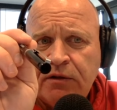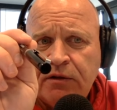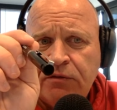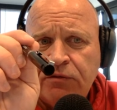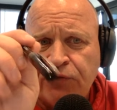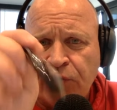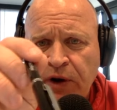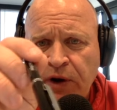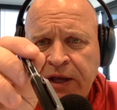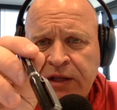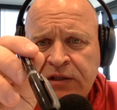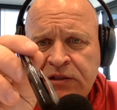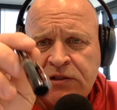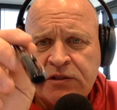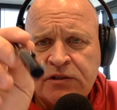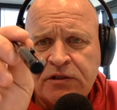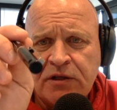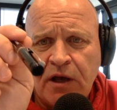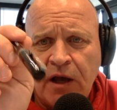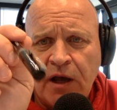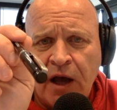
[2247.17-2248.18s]

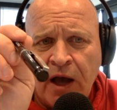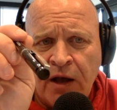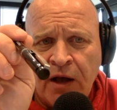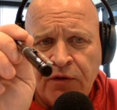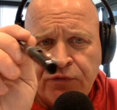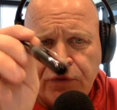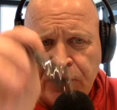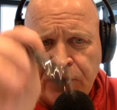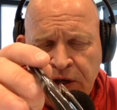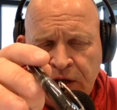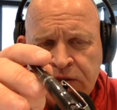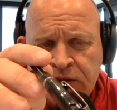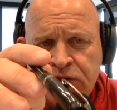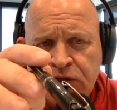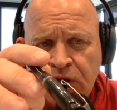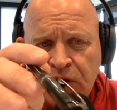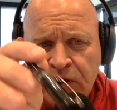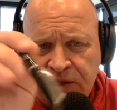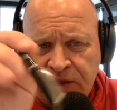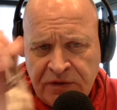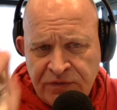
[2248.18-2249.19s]
France, for the
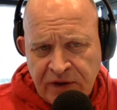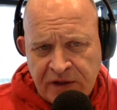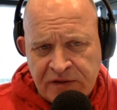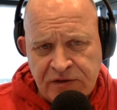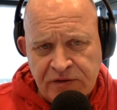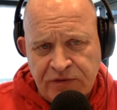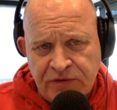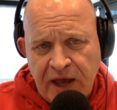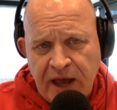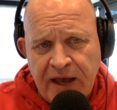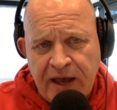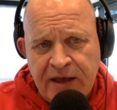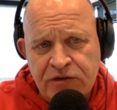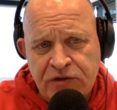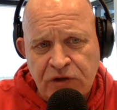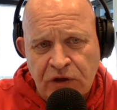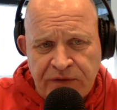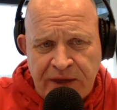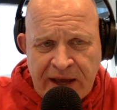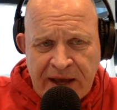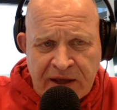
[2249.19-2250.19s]
unsung defensive guy.
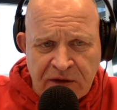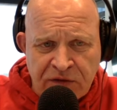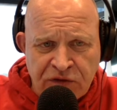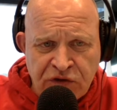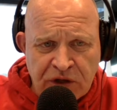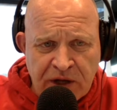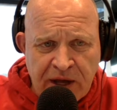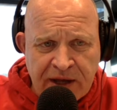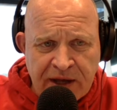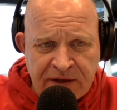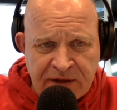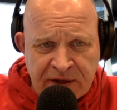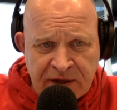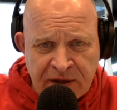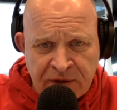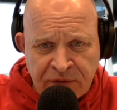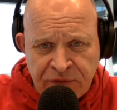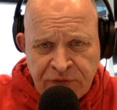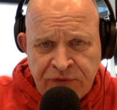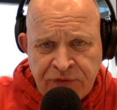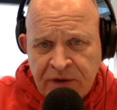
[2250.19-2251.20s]
So if that gives you an
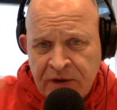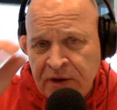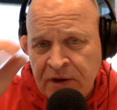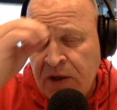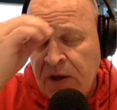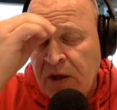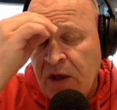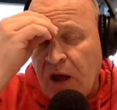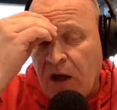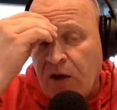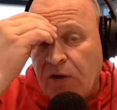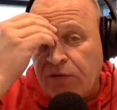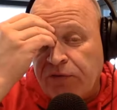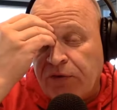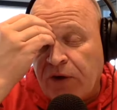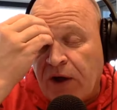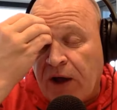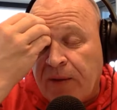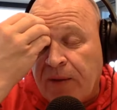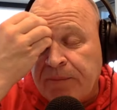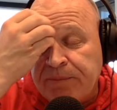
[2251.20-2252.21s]
idea
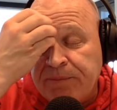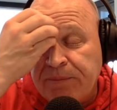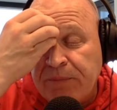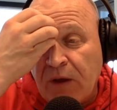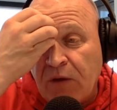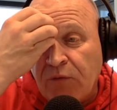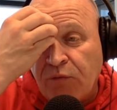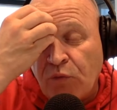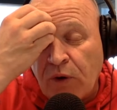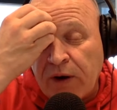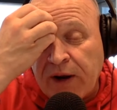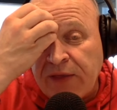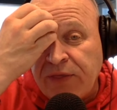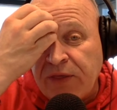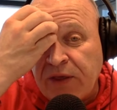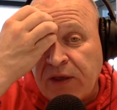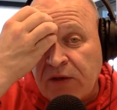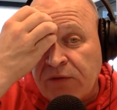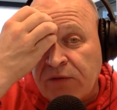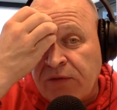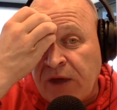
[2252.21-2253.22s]
of what I
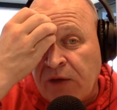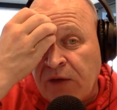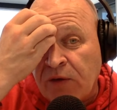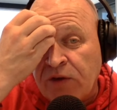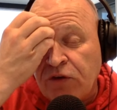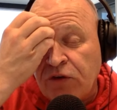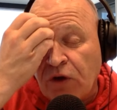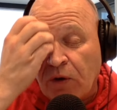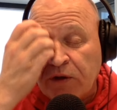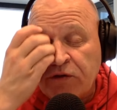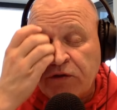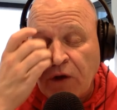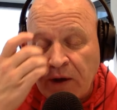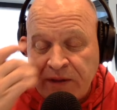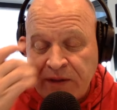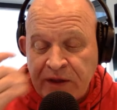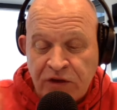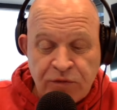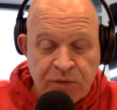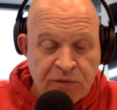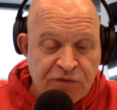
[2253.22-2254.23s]
think of Henry Toa Toa. I
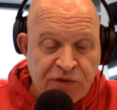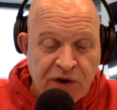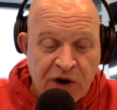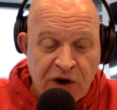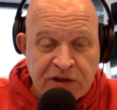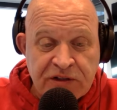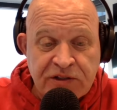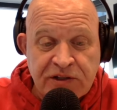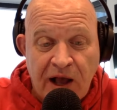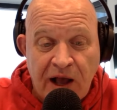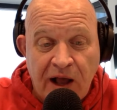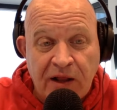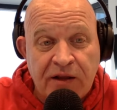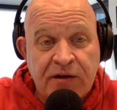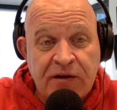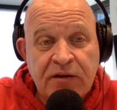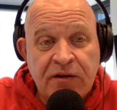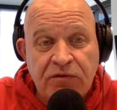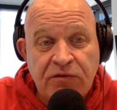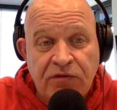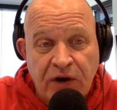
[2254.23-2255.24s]
think he's been very solid
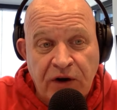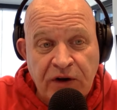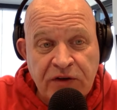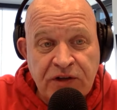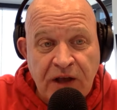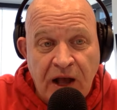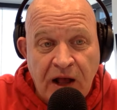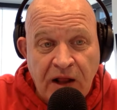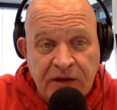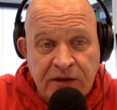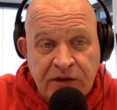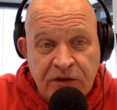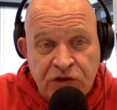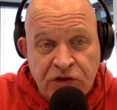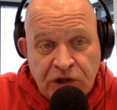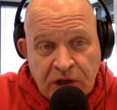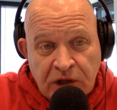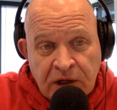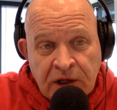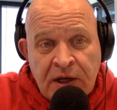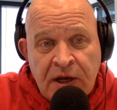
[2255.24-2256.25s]
this
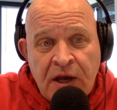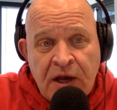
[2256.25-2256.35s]
year.